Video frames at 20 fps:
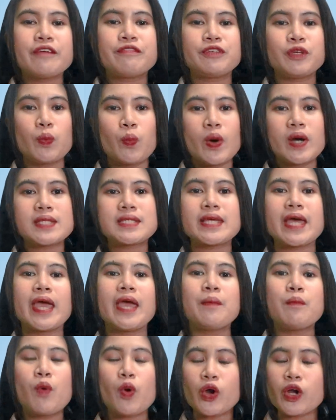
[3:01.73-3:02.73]
if you want a
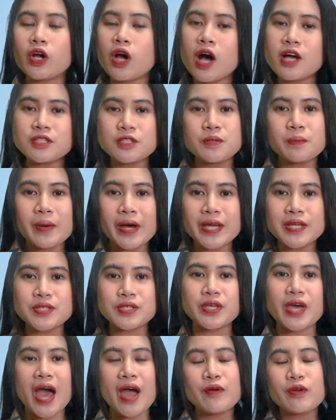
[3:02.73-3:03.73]
more customized
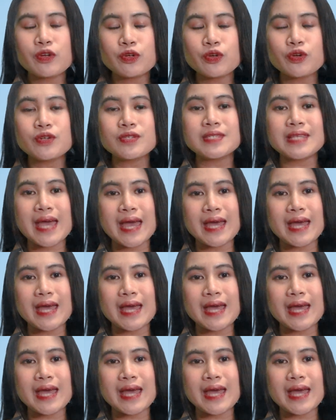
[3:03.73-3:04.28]
characters